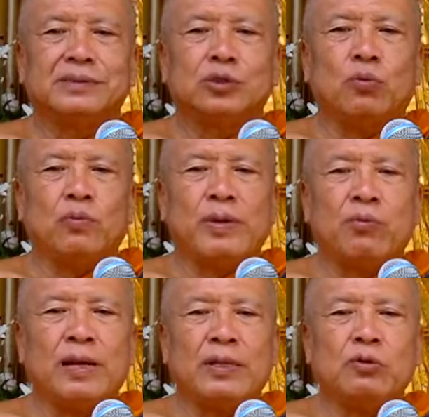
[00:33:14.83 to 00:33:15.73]
So we
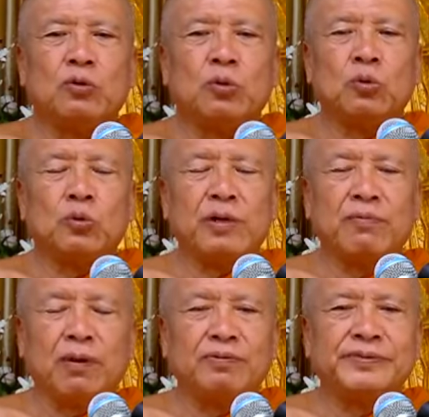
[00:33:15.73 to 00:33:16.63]
would like to
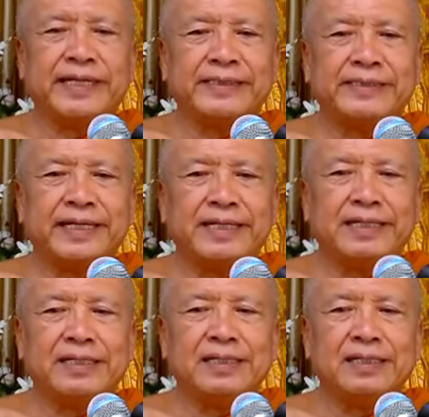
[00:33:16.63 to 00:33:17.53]
develop
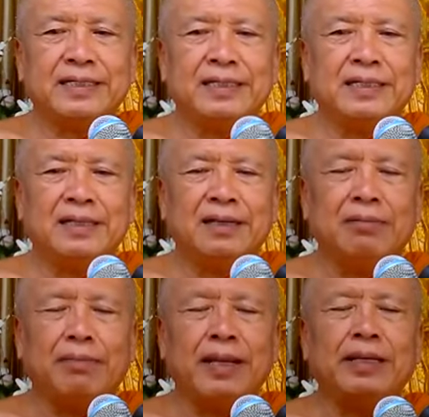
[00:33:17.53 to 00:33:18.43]
sensing
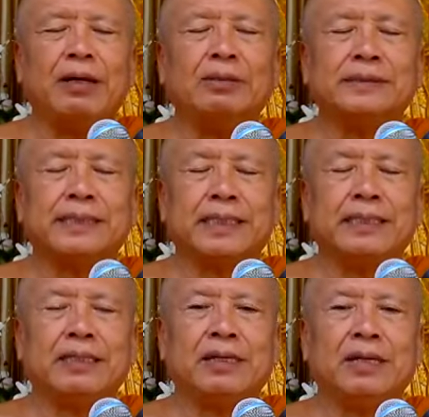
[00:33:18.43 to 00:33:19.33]
mental state.
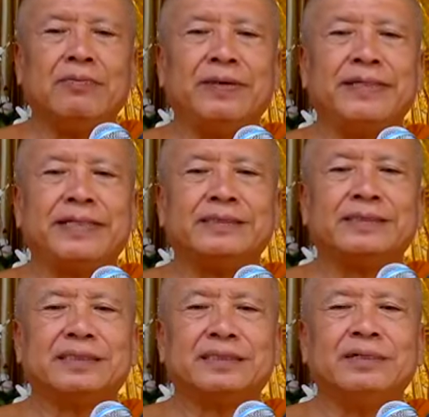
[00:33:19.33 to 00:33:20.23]
We
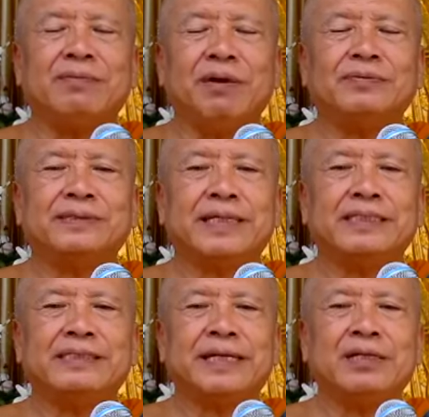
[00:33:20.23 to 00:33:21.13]
just develop
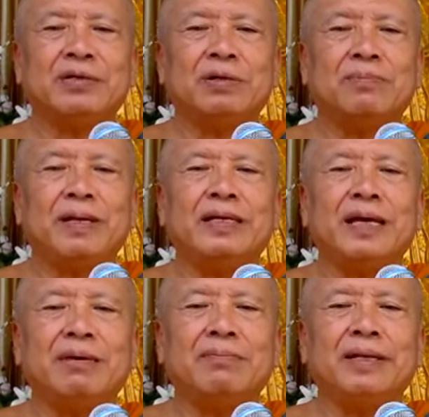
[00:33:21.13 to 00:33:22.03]
sensing your breath
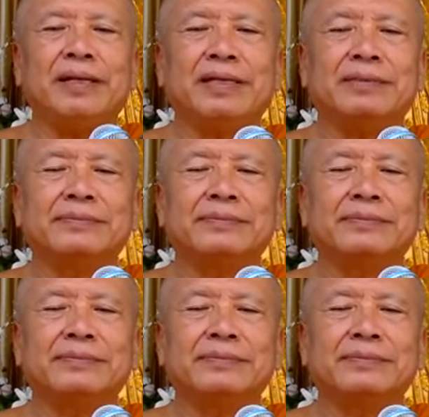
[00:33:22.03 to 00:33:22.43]
and breathing.